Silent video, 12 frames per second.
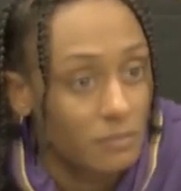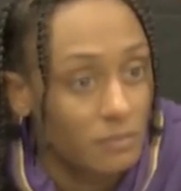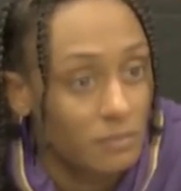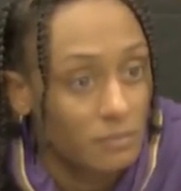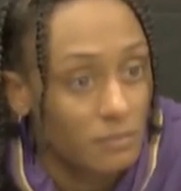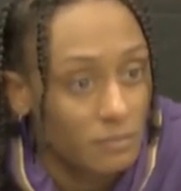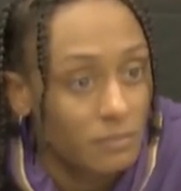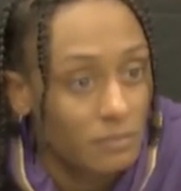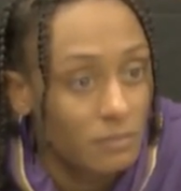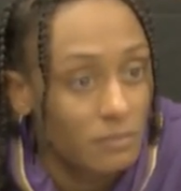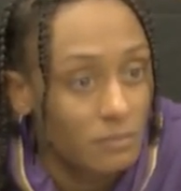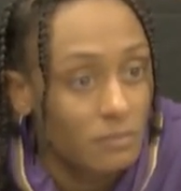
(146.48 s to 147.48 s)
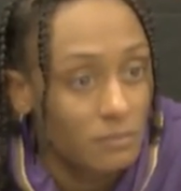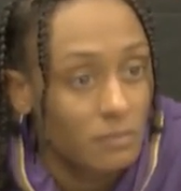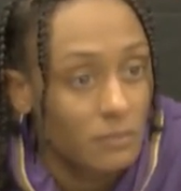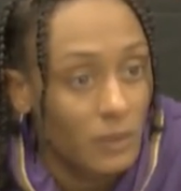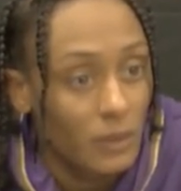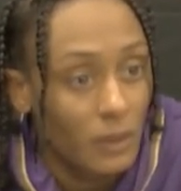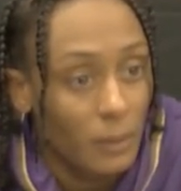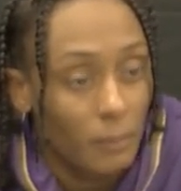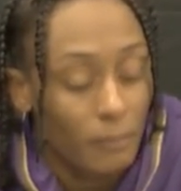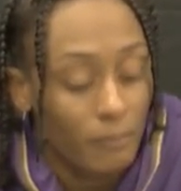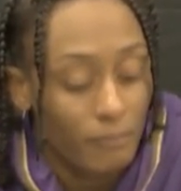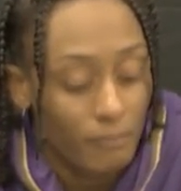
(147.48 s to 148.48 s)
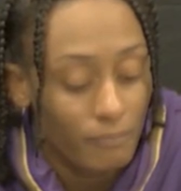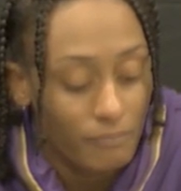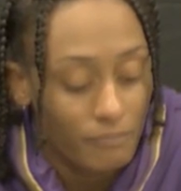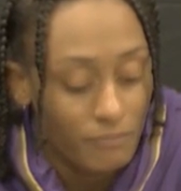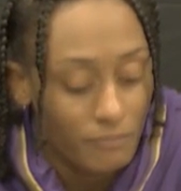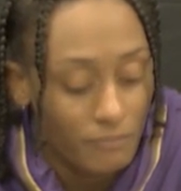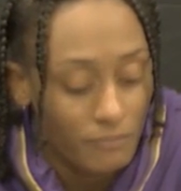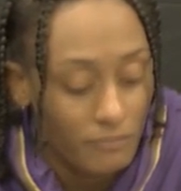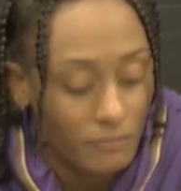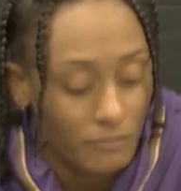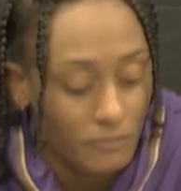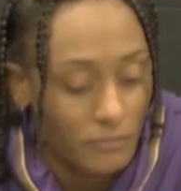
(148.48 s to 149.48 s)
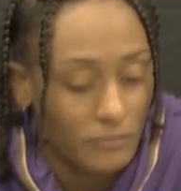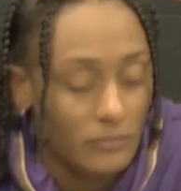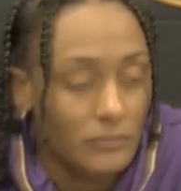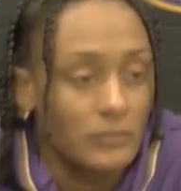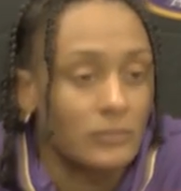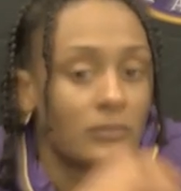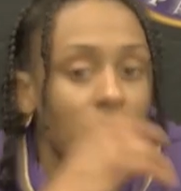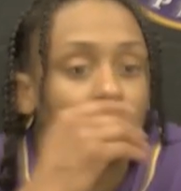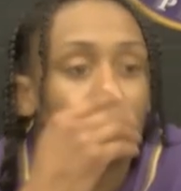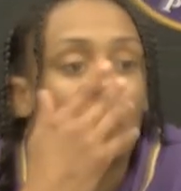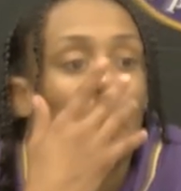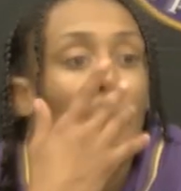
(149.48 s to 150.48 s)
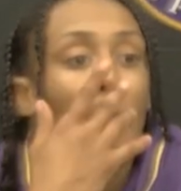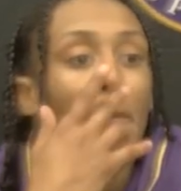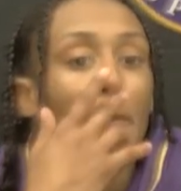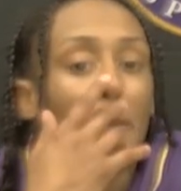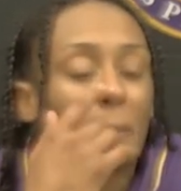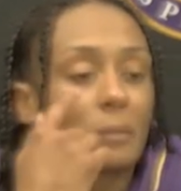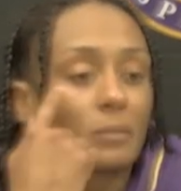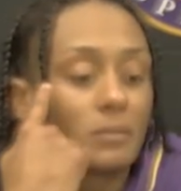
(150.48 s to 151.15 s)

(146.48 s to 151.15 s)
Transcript: The person shown says nothing.